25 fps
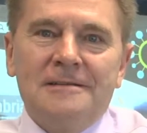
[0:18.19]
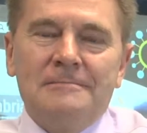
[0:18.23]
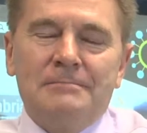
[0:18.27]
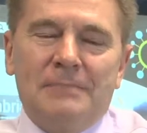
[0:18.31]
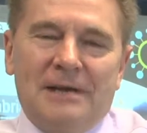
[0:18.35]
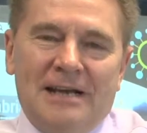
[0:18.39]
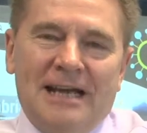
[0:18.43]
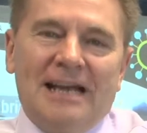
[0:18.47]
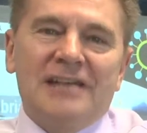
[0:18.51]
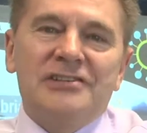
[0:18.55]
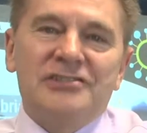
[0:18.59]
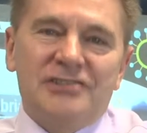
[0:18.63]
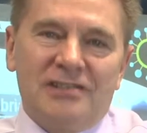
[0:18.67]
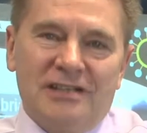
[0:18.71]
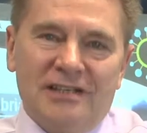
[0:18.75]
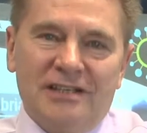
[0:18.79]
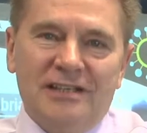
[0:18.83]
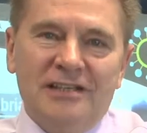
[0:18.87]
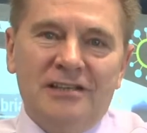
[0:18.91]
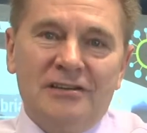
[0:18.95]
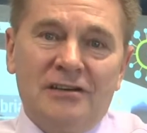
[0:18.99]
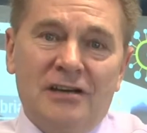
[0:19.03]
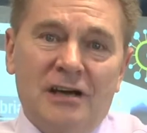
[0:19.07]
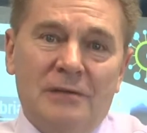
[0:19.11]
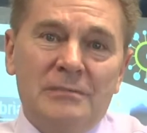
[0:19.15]
but actually
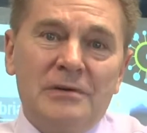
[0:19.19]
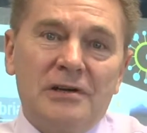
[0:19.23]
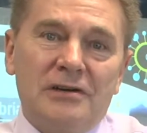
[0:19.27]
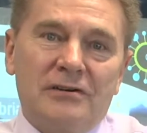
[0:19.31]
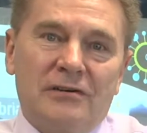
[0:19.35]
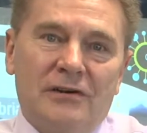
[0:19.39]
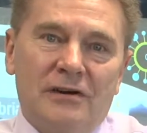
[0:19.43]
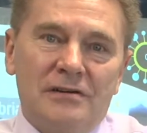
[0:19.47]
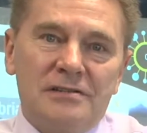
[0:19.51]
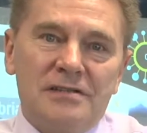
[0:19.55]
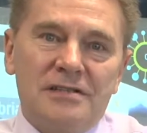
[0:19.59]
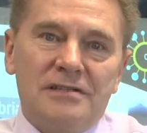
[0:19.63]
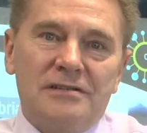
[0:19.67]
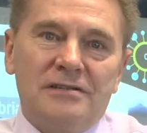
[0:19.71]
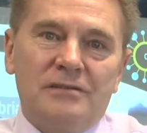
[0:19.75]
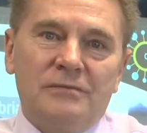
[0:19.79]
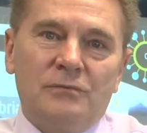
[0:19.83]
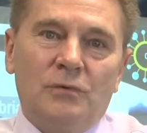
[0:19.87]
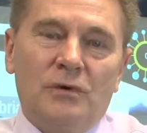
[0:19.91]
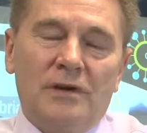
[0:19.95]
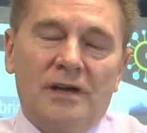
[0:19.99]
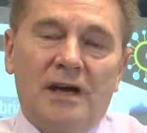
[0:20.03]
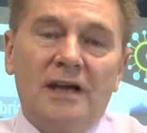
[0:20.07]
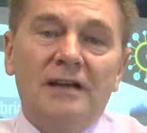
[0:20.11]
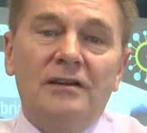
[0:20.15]
you come across
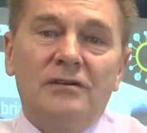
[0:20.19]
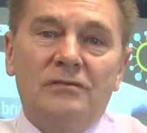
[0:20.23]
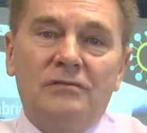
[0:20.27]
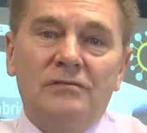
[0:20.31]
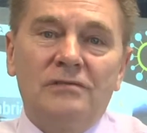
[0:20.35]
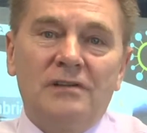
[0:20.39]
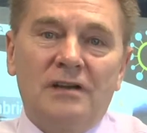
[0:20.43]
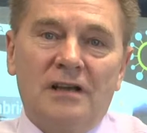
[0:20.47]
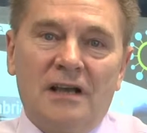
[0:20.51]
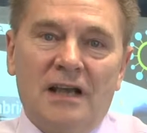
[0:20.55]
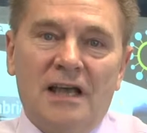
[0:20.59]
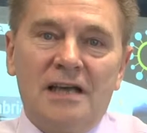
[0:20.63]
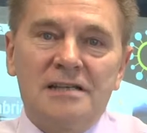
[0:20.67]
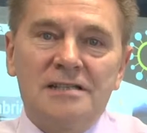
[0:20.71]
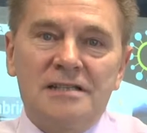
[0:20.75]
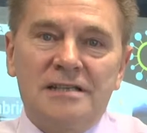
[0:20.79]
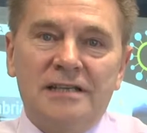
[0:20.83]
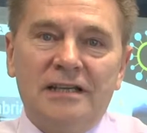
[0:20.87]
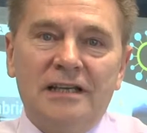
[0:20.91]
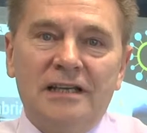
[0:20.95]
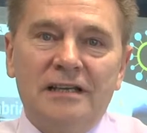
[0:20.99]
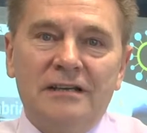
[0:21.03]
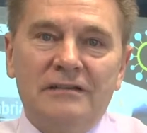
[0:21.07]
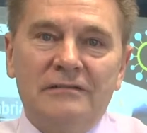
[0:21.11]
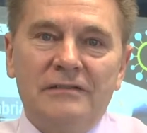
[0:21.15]
what I call the glass
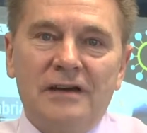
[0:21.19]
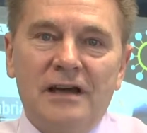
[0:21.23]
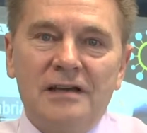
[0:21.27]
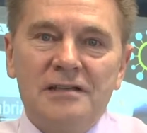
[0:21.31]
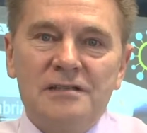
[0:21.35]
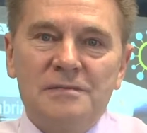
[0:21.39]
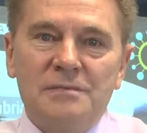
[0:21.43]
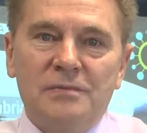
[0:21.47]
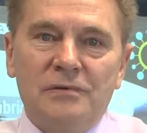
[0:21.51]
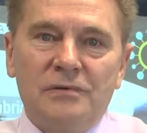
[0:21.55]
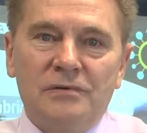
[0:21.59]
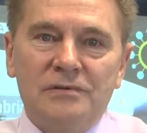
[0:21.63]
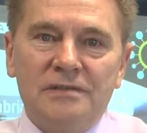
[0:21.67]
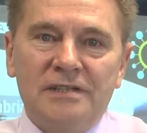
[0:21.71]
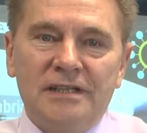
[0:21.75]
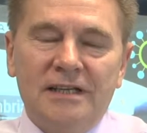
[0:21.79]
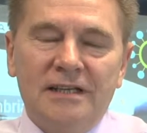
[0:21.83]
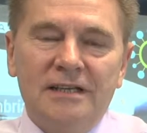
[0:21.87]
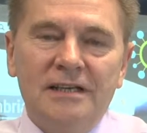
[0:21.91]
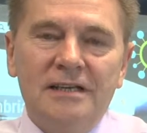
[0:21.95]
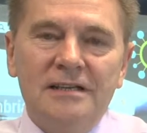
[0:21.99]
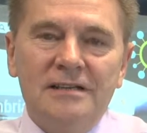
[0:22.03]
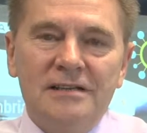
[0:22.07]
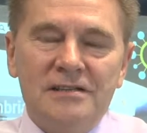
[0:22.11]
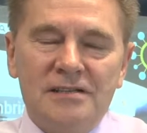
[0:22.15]
ceiling of exporting.